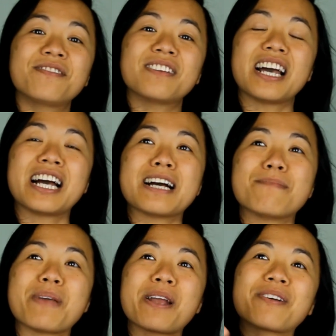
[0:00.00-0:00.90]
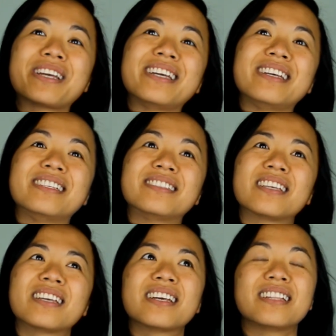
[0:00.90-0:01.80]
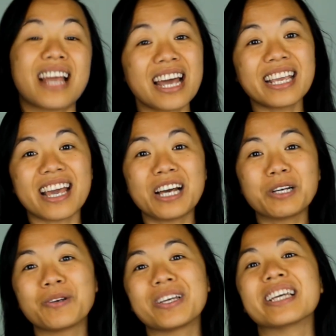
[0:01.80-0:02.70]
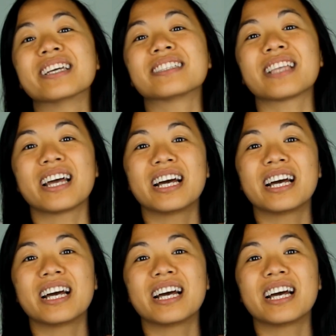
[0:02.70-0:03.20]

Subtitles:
marries Nadia, who is